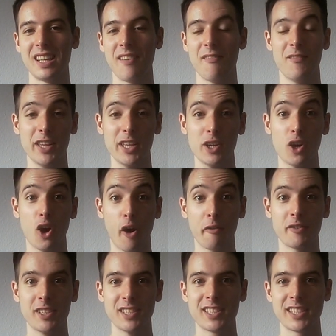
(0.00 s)
video of
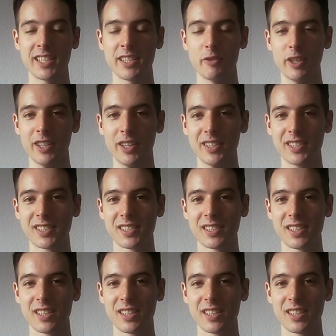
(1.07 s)
this series.